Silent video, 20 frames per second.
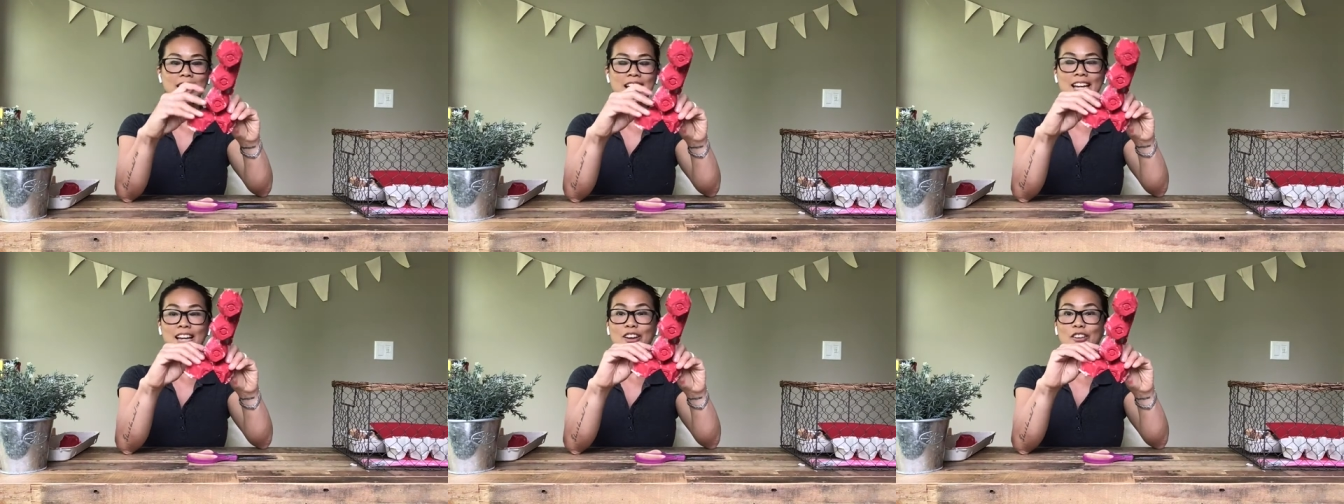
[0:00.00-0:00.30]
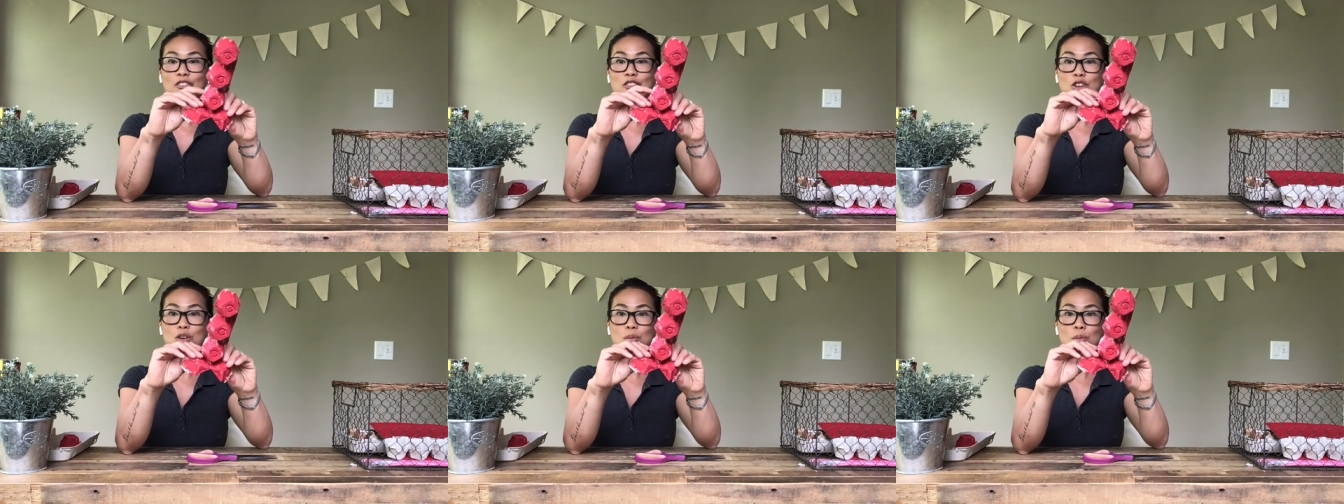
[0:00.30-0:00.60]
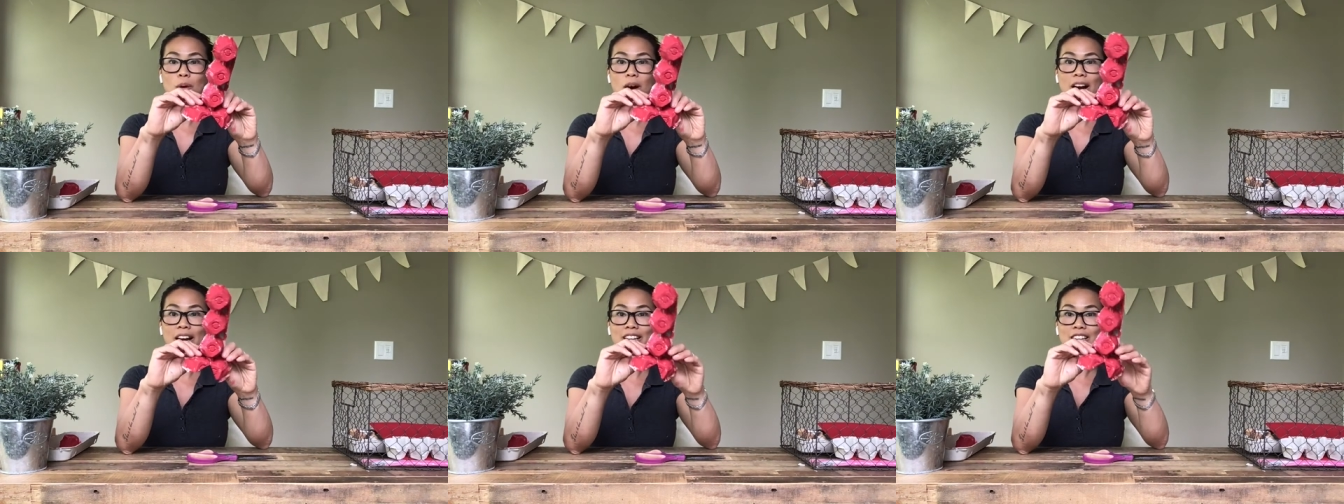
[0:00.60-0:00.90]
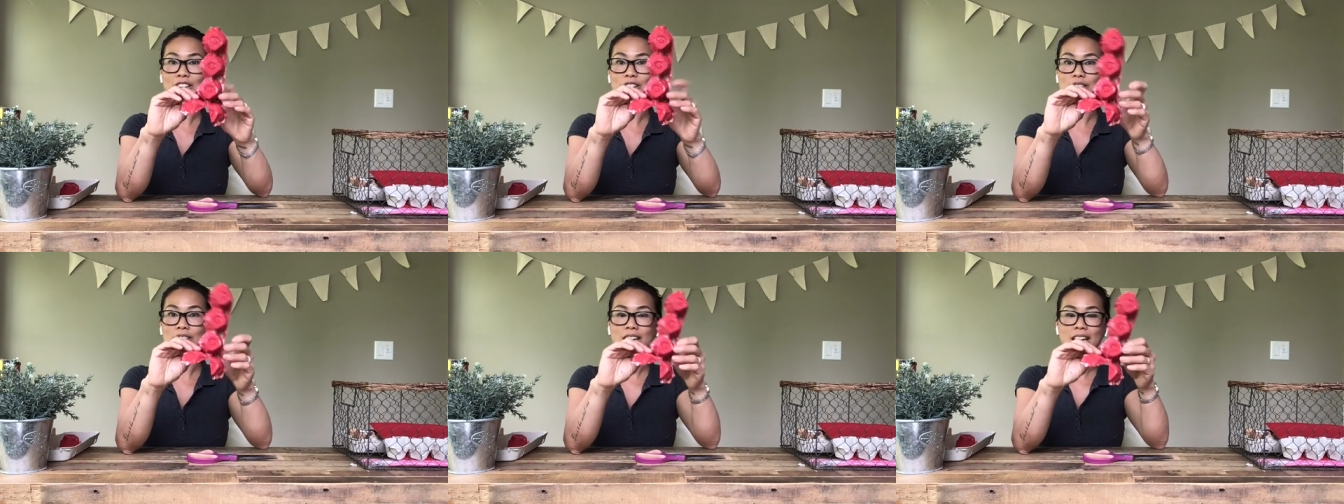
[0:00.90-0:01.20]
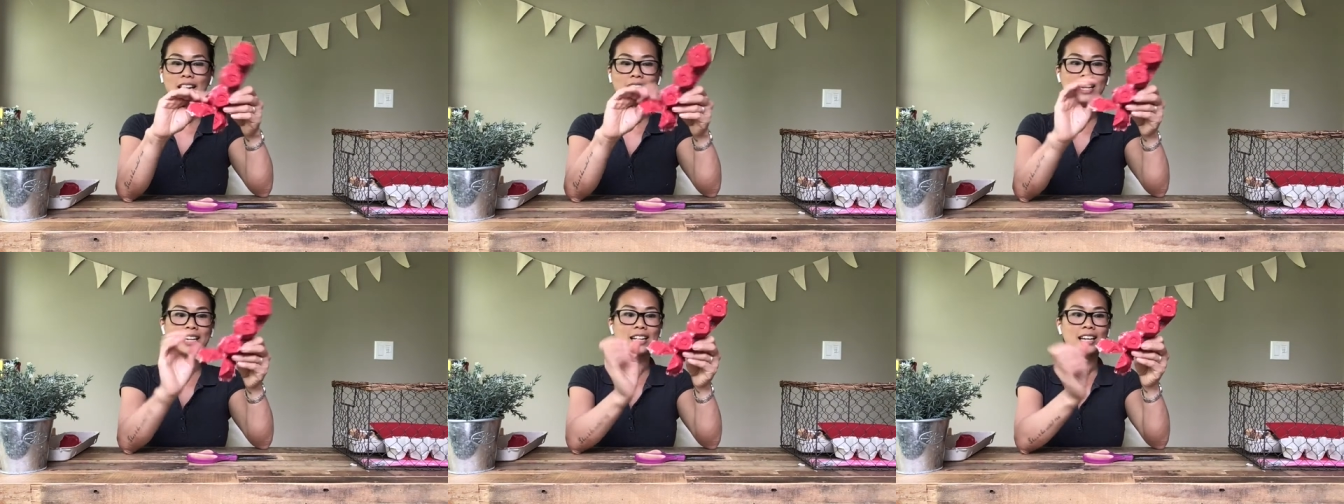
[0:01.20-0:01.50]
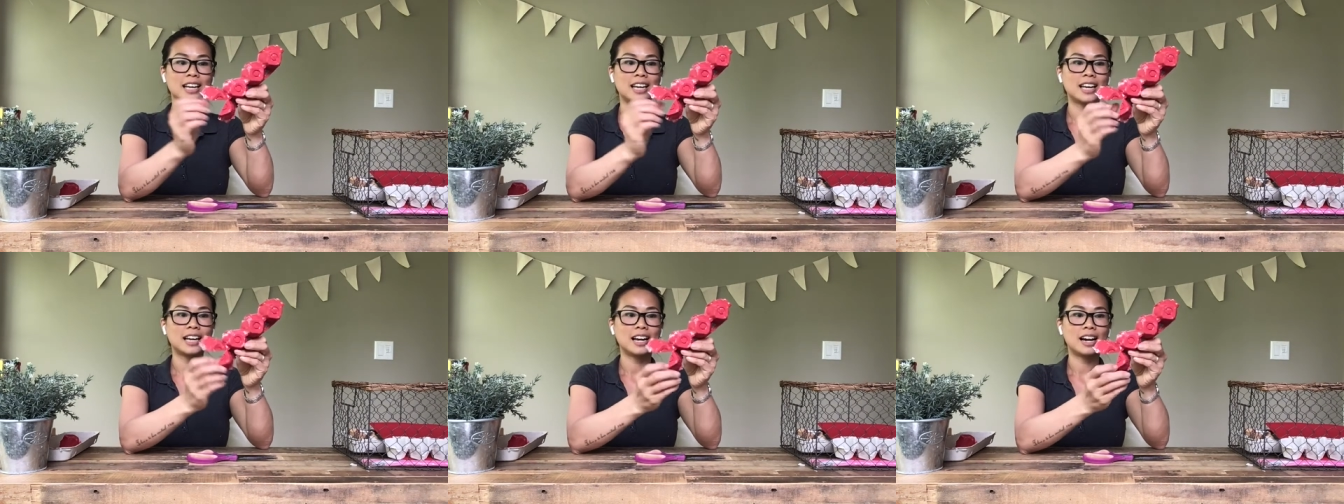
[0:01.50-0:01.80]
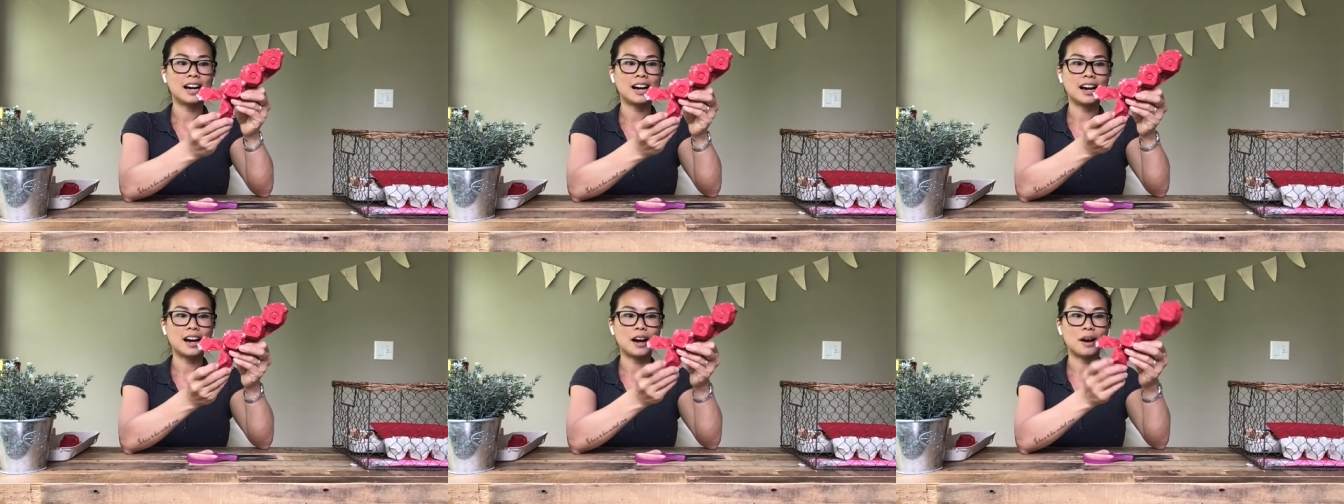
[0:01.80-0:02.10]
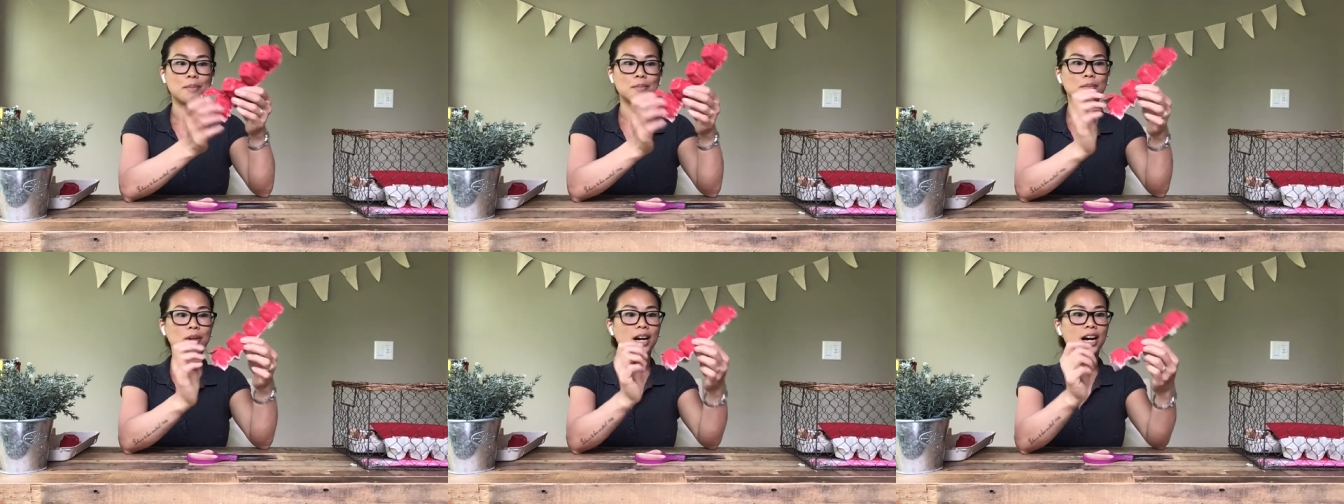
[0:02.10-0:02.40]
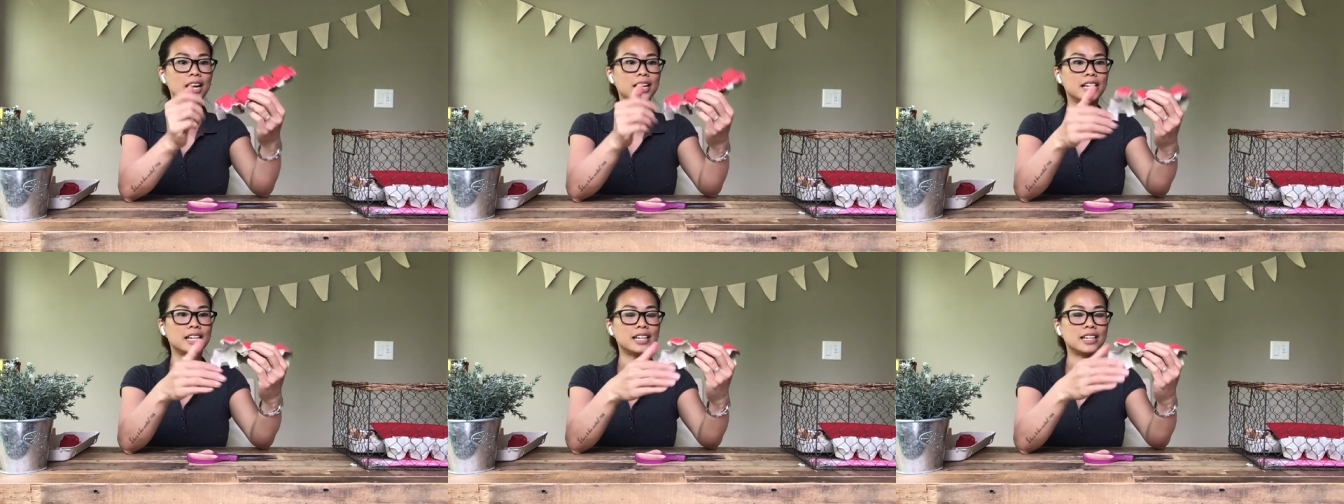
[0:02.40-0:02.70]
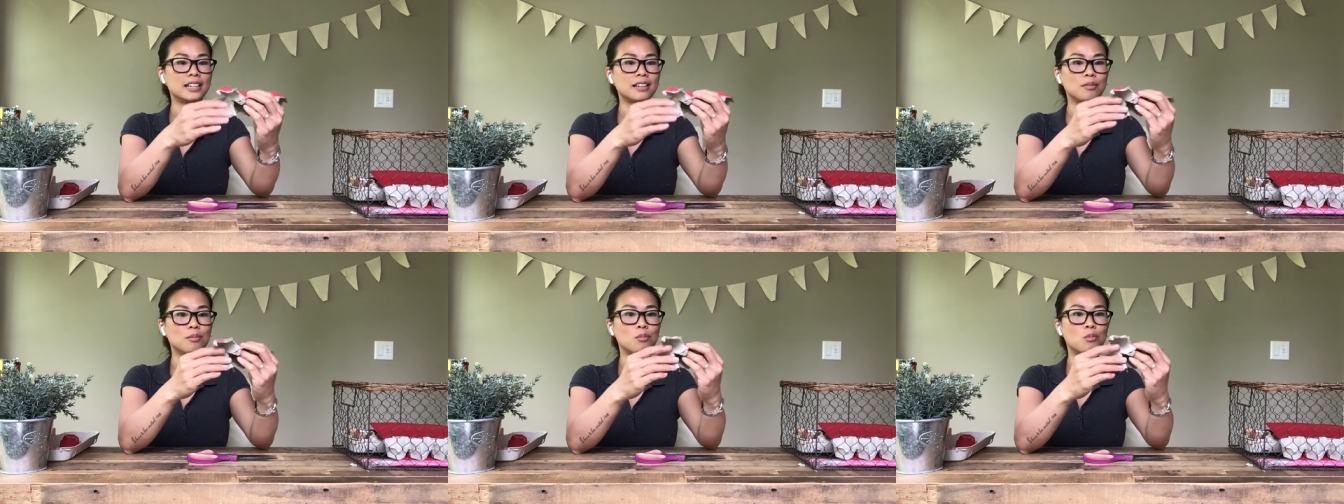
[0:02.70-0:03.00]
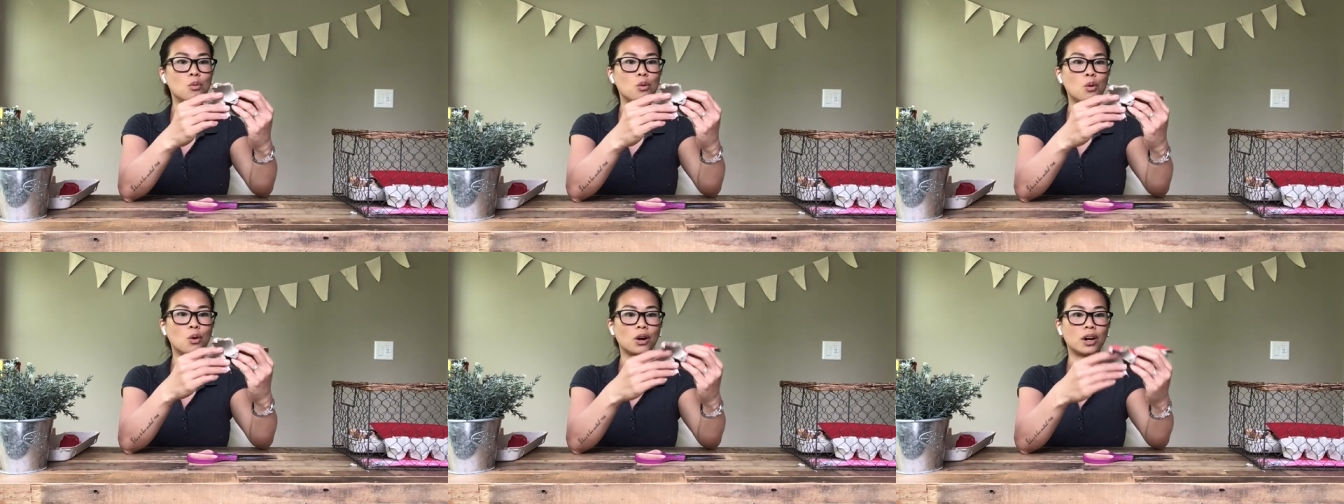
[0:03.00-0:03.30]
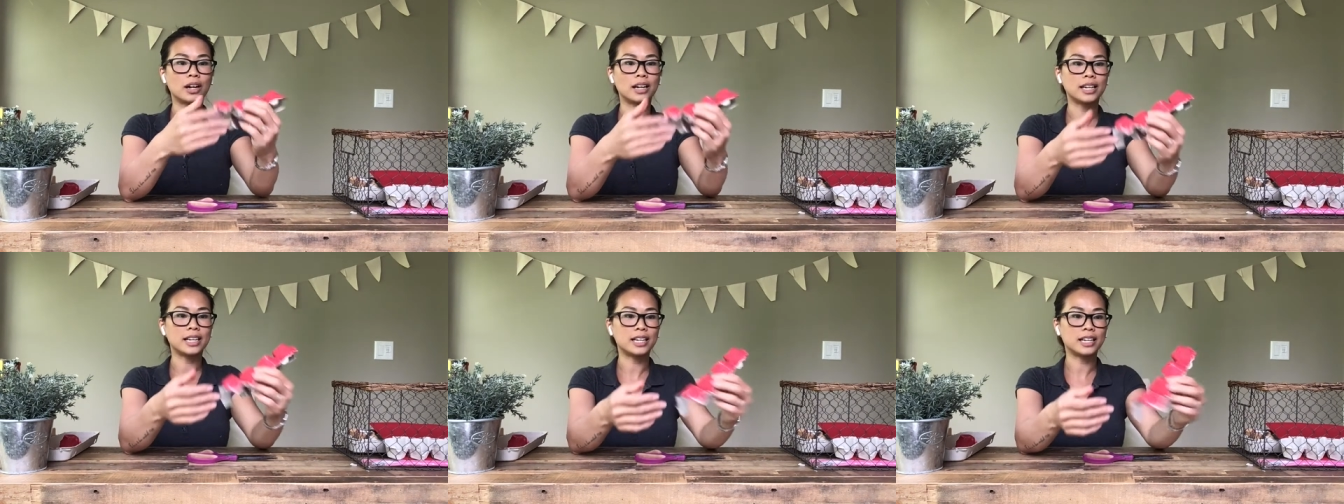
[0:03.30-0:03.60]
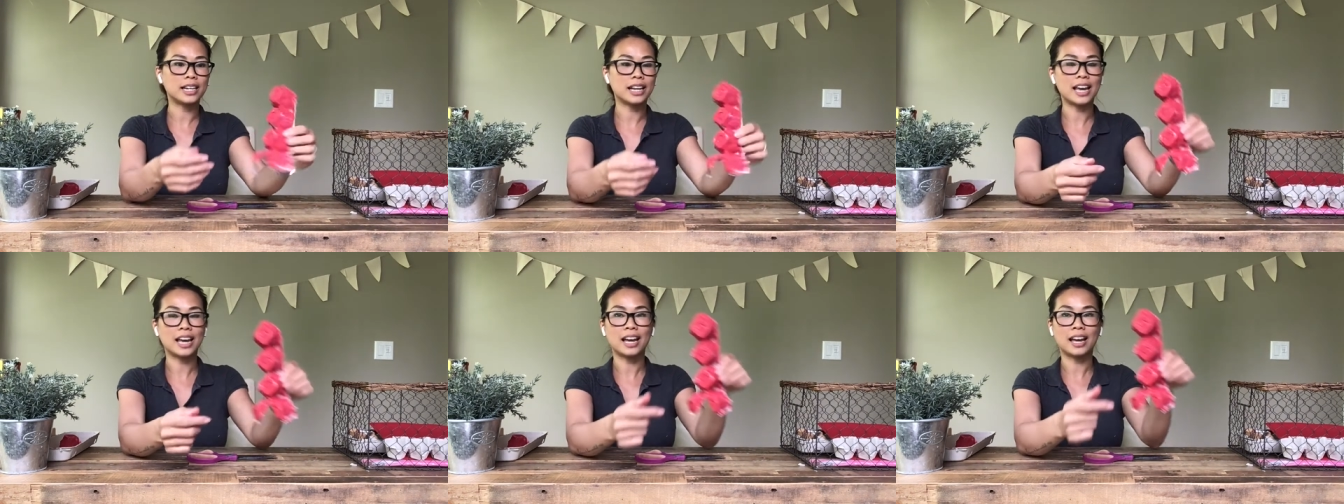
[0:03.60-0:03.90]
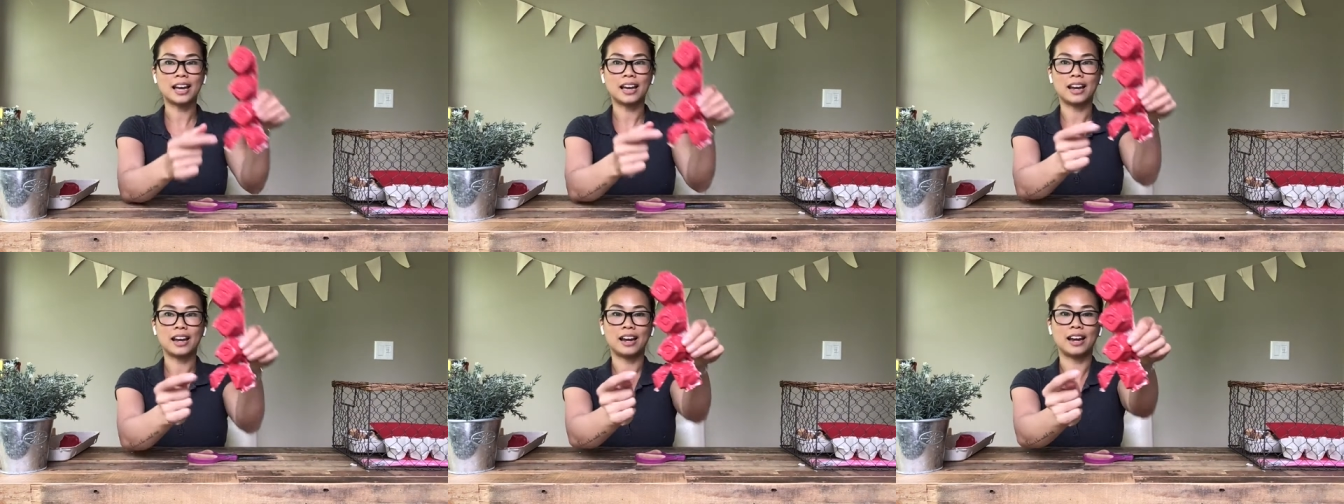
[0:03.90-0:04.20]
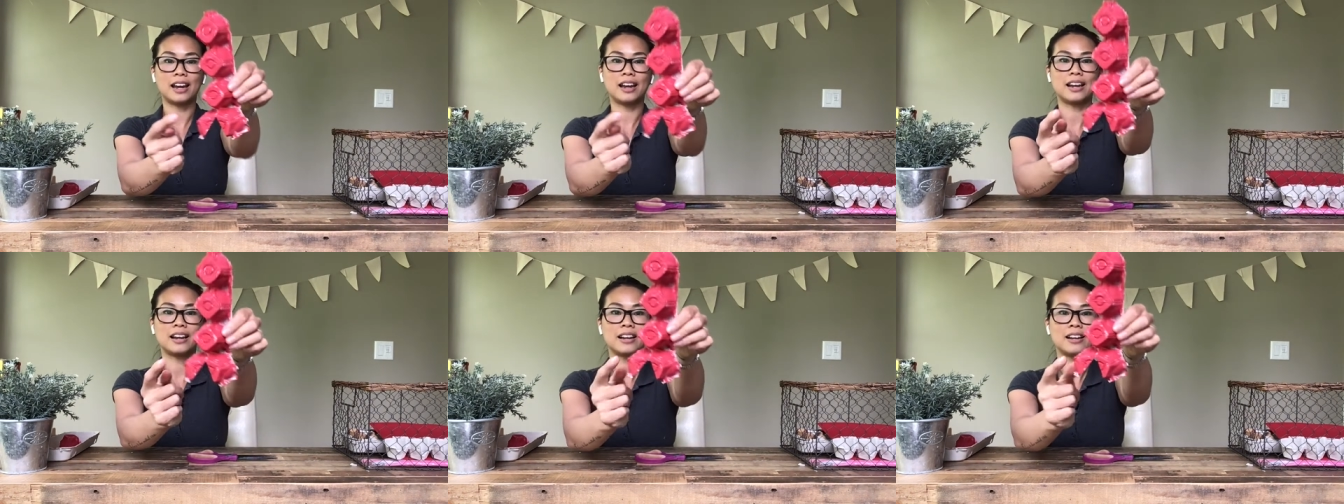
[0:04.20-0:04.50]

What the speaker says: If you want, you can cut it more in a